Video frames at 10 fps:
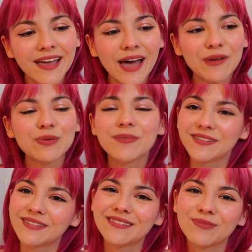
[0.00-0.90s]
I will
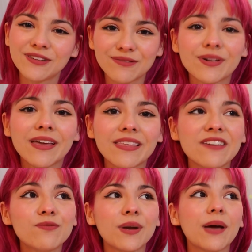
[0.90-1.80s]
miss this place when I
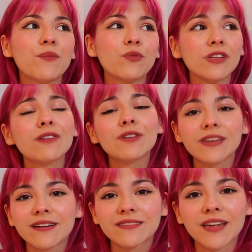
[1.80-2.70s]
leave, but I'm
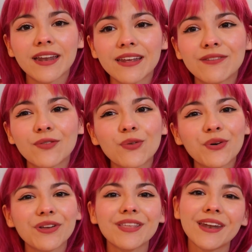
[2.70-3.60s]
really excited
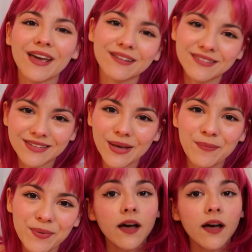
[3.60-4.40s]
for the next step.